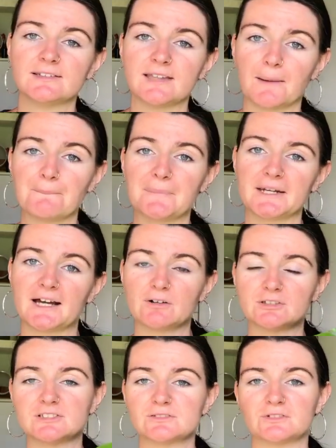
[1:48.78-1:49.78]
dump it
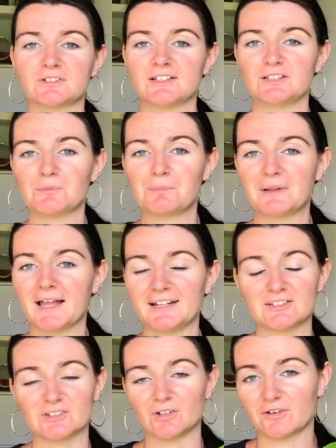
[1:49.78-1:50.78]
out so that your plant
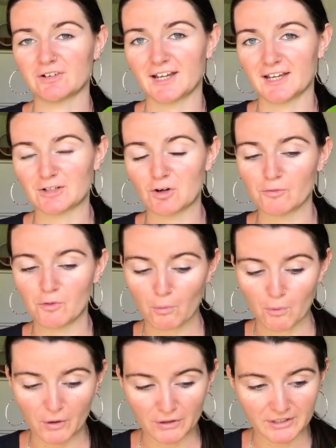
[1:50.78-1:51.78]
is not gonna get
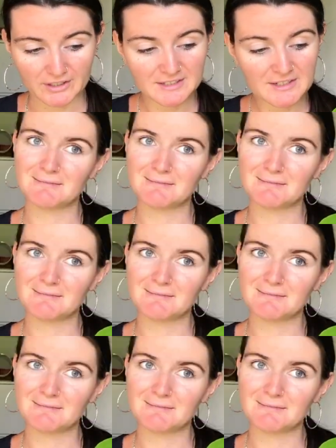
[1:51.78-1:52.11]
overwatered.